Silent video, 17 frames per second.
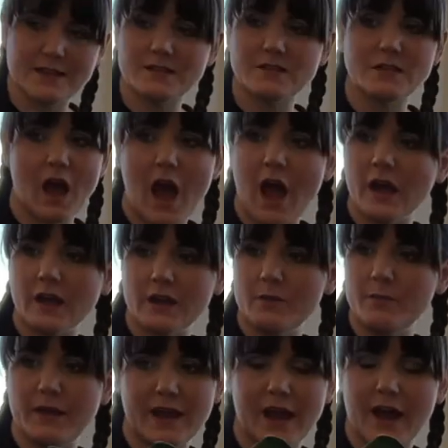It's not going
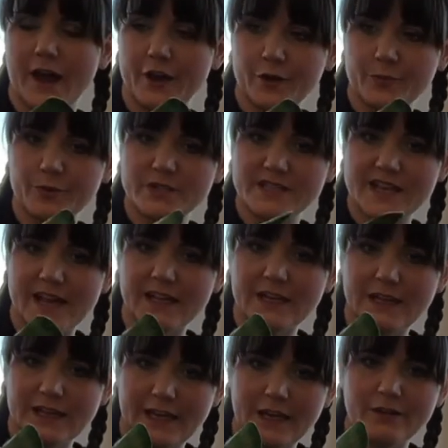to be 100%
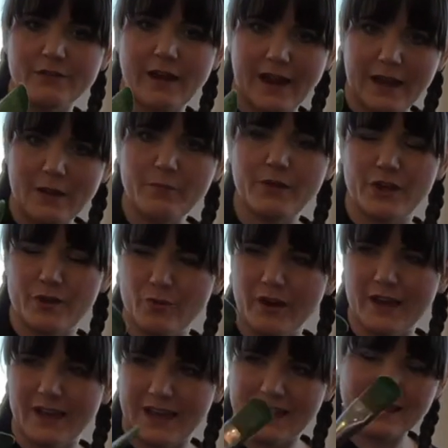clean, right? But you
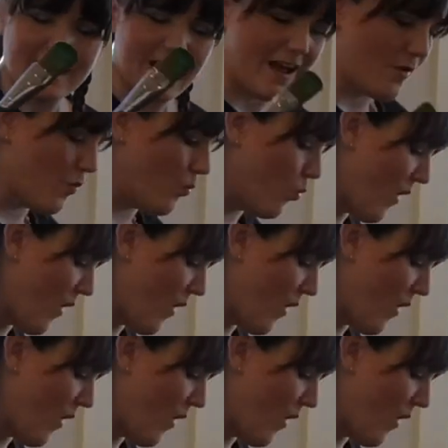want to get that